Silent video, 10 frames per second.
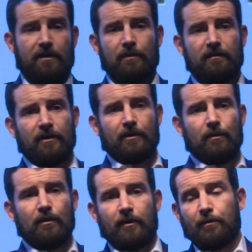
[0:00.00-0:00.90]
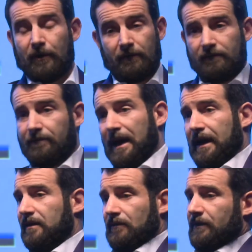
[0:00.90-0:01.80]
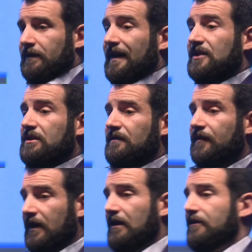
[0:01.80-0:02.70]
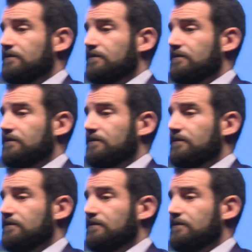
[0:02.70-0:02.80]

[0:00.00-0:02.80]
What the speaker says: that we've won an award, but bad that we actually failed